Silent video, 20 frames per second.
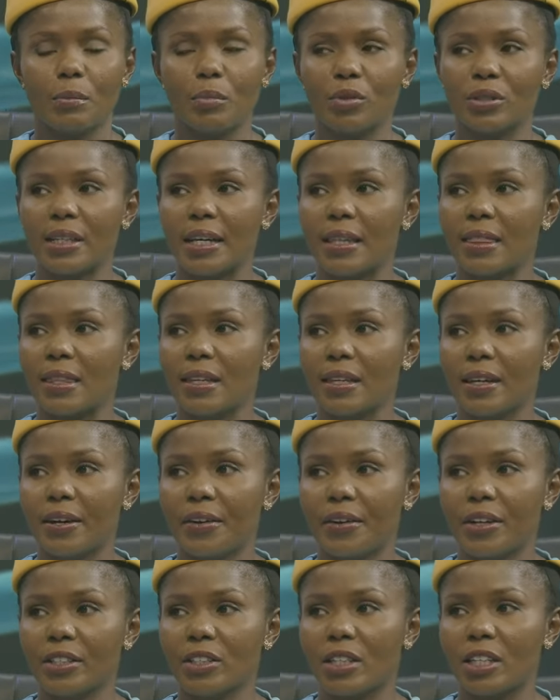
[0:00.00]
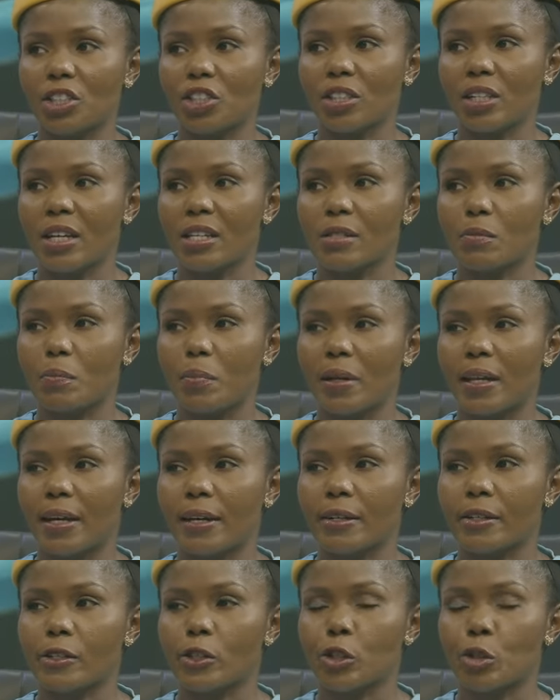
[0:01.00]
but I think I heard that she has
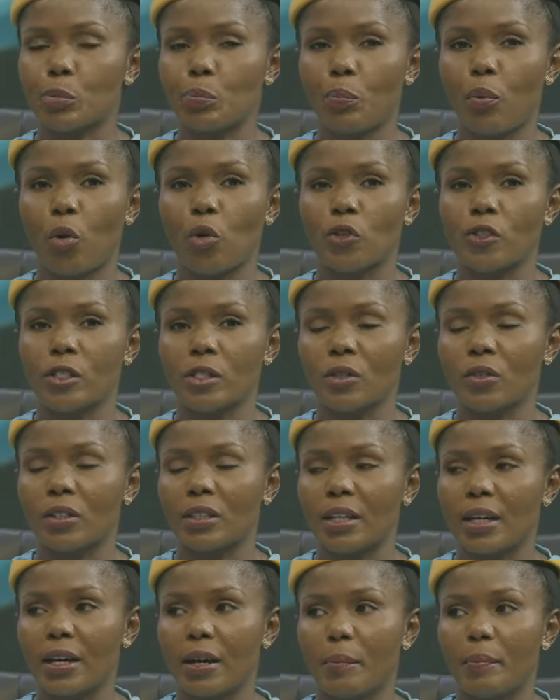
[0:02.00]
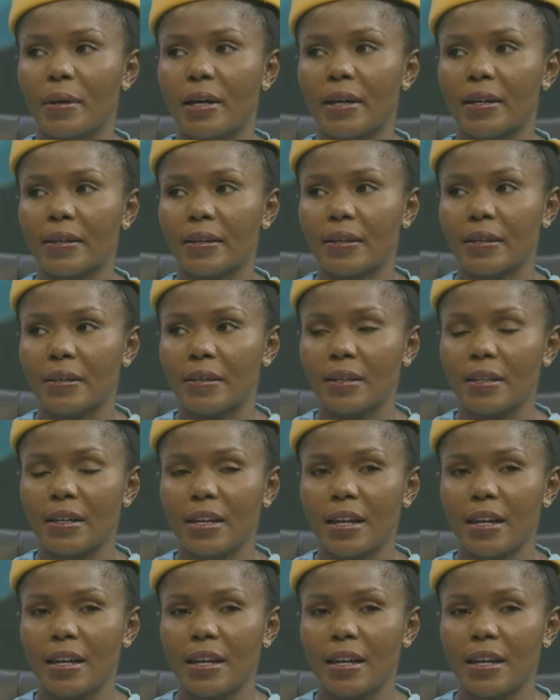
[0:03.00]
black spots on her back. Mm.